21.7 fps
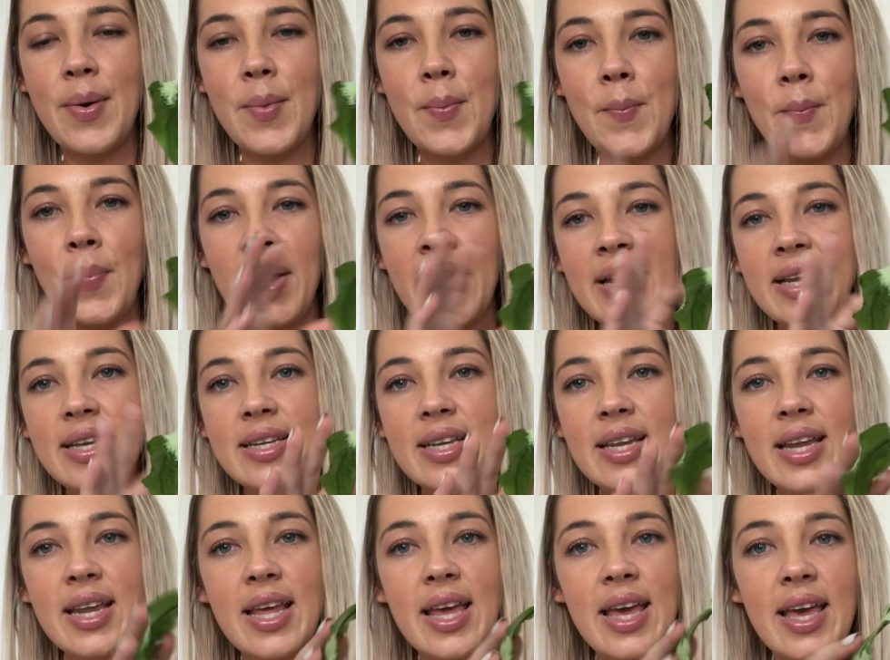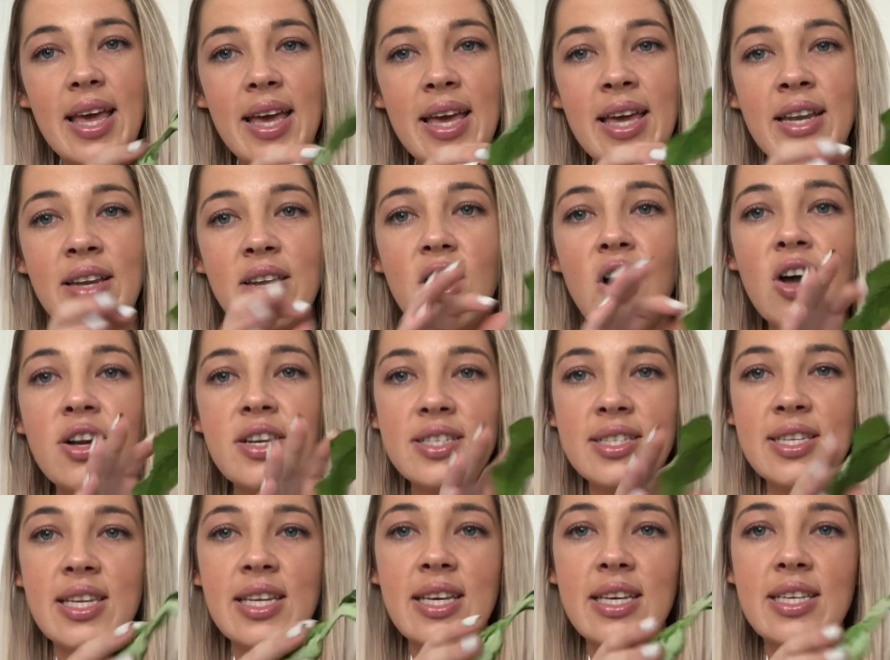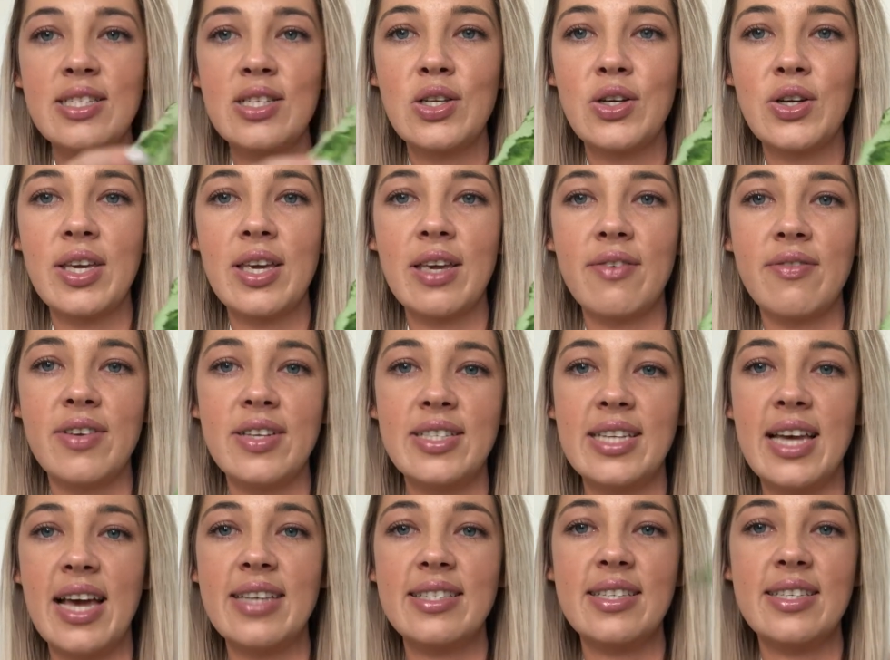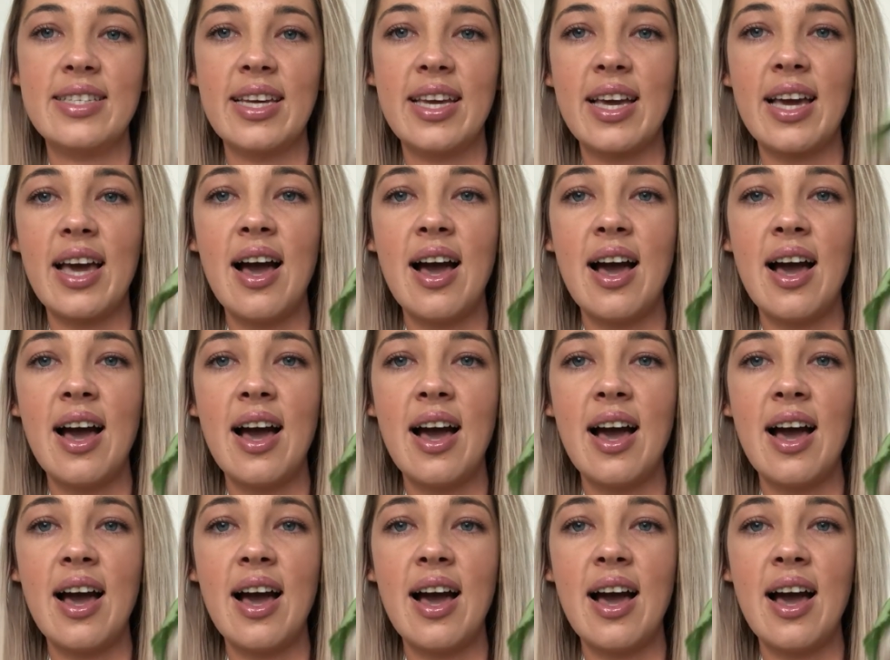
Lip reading: But it honestly is looking fantastic.